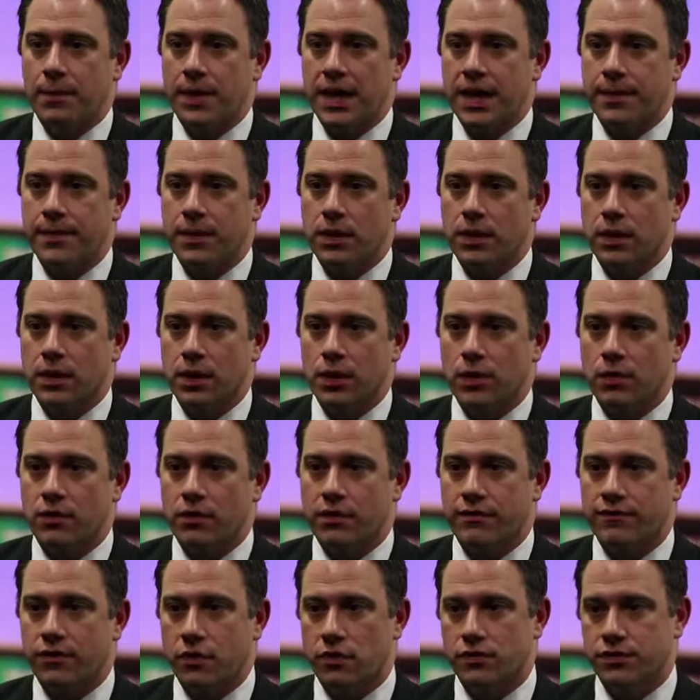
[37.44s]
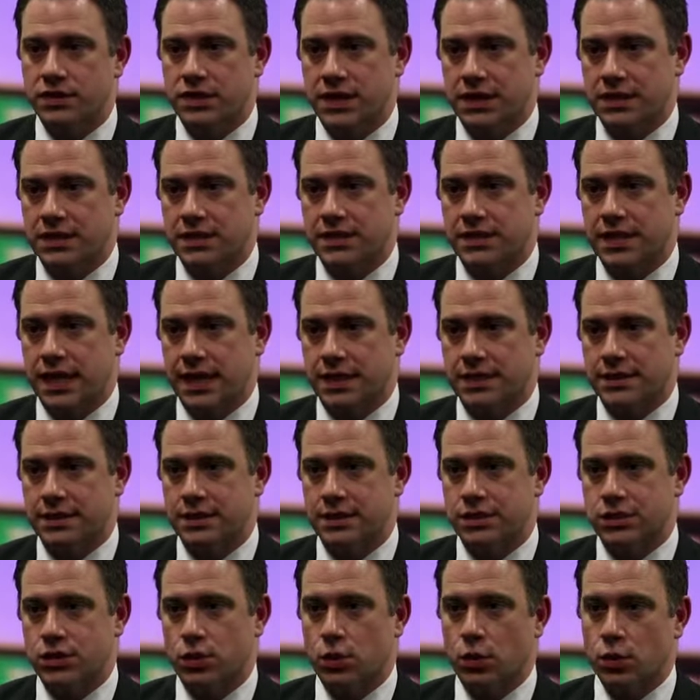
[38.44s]
People who are involved in other
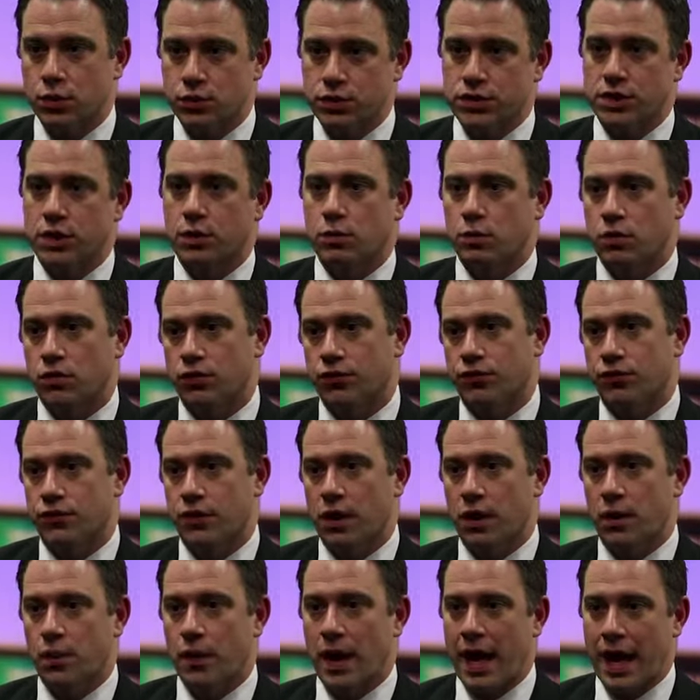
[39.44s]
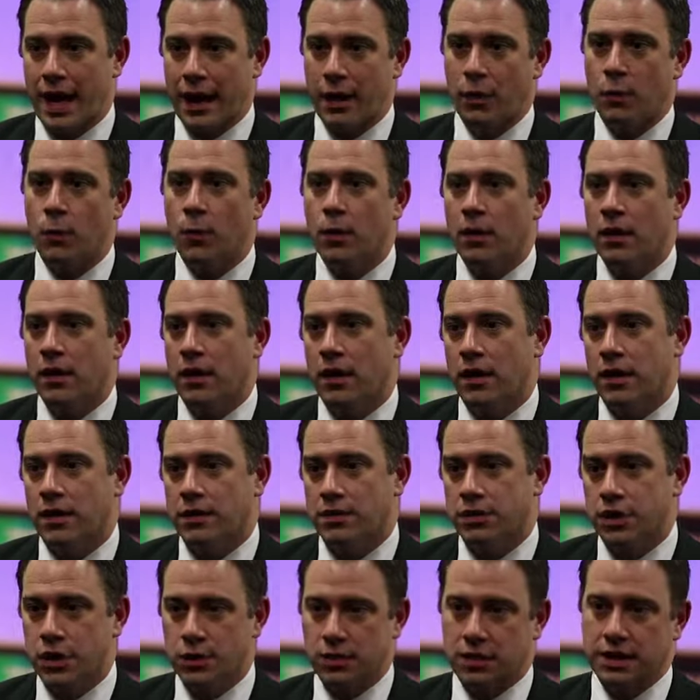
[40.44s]
sectors also want to know how
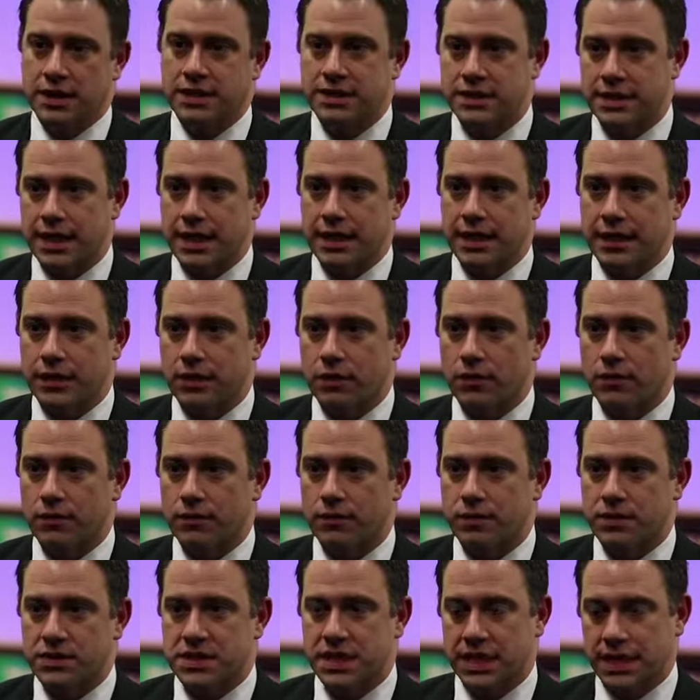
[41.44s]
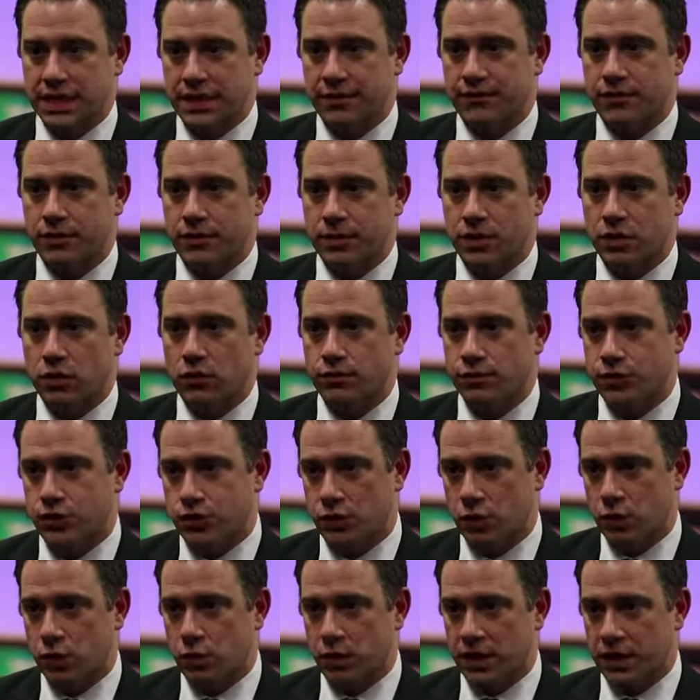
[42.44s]
nuclear is getting on, particularly from an
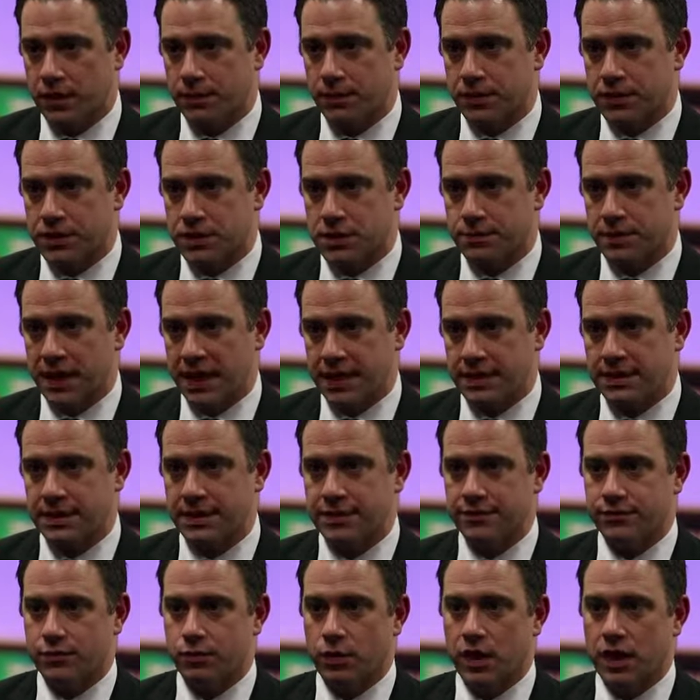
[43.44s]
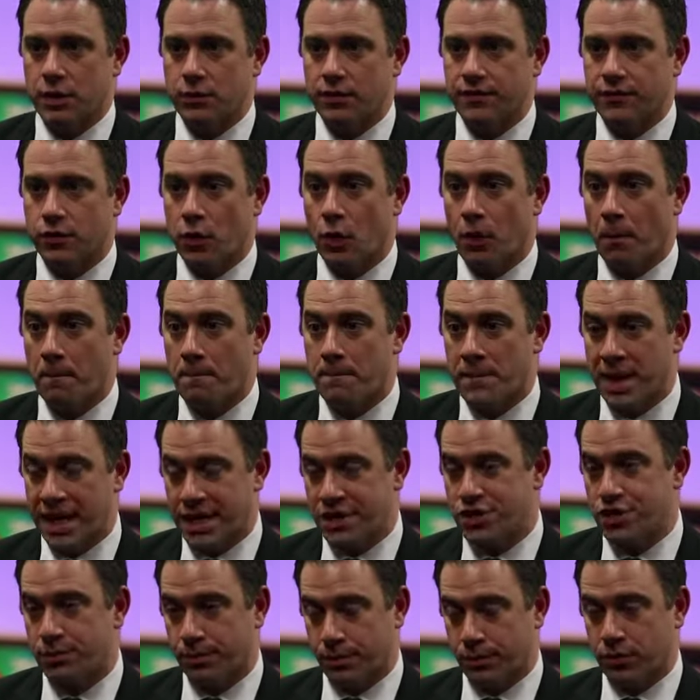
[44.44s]
offshore wind perspective, where we've got
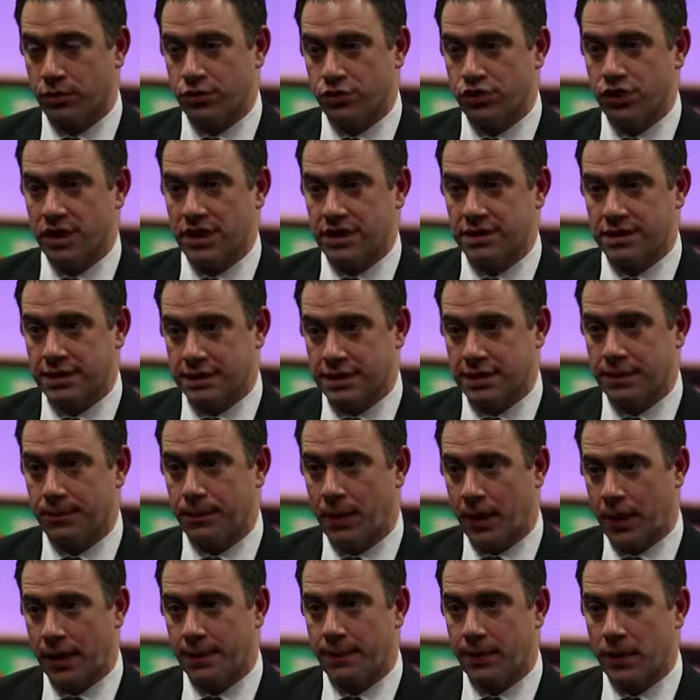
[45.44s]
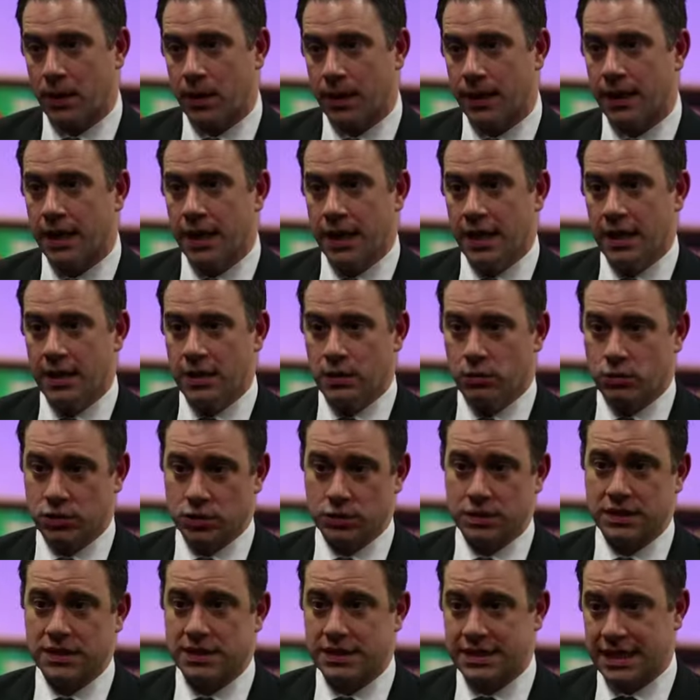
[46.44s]
major projects in the pipeline. We
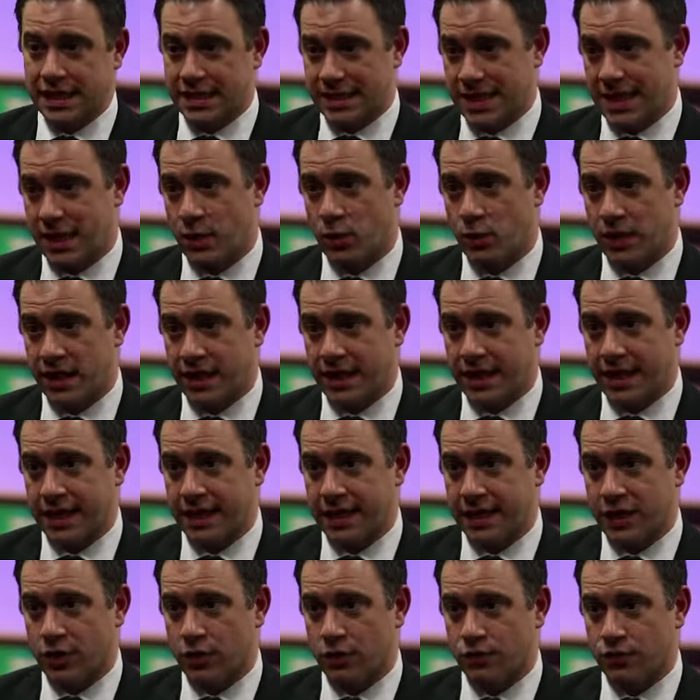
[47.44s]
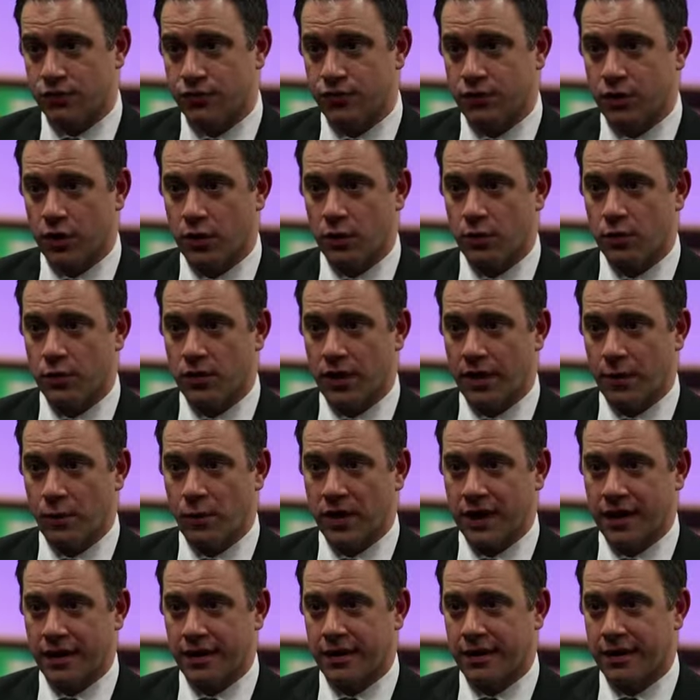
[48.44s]
want to understand how we're getting on so
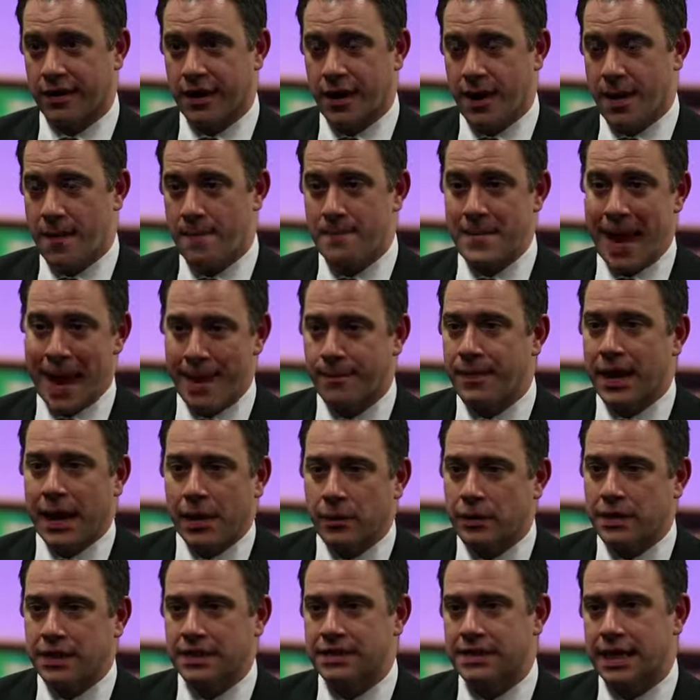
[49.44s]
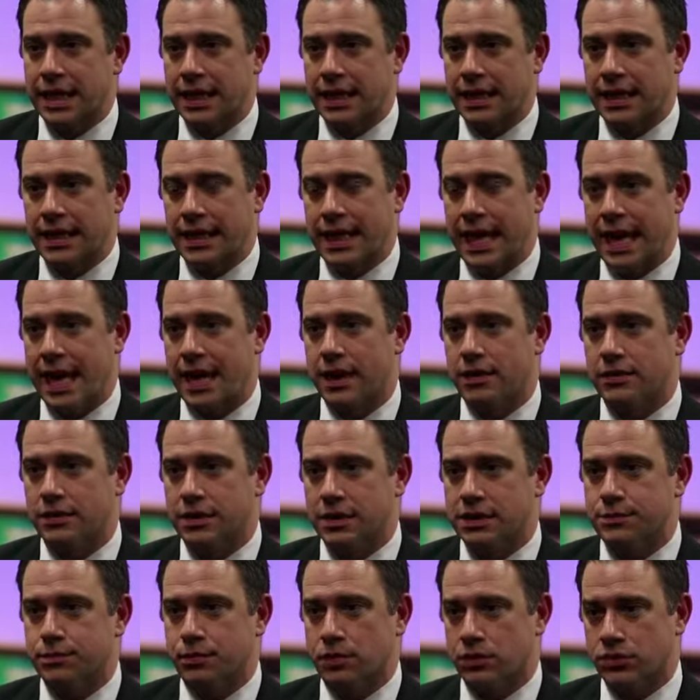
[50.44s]
that we can map out exactly how
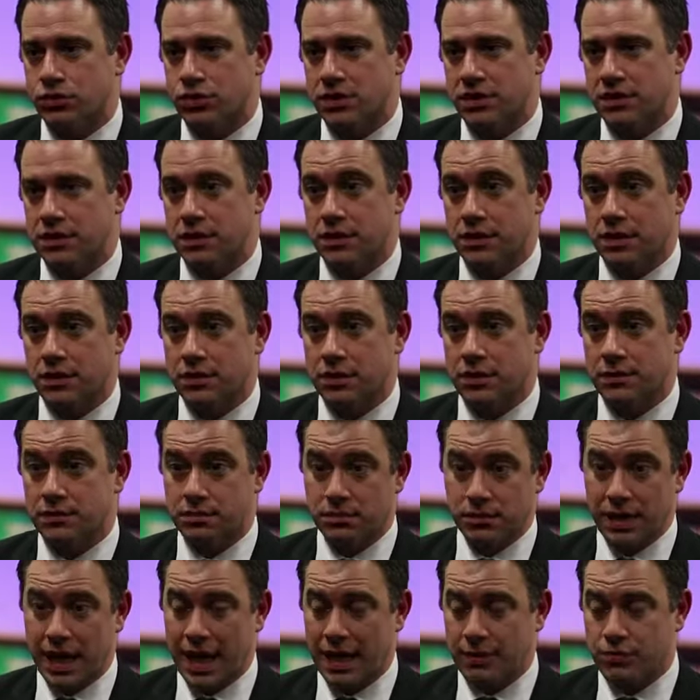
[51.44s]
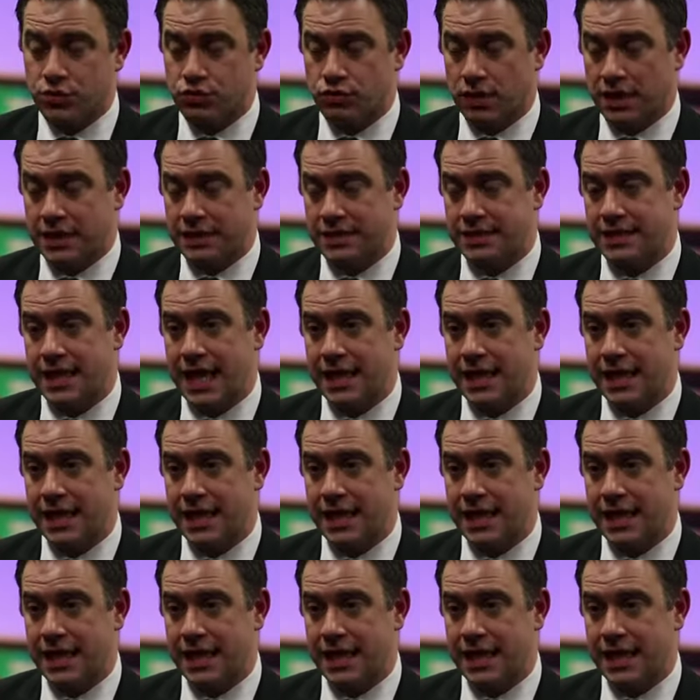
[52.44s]
these projects are going to perhaps run in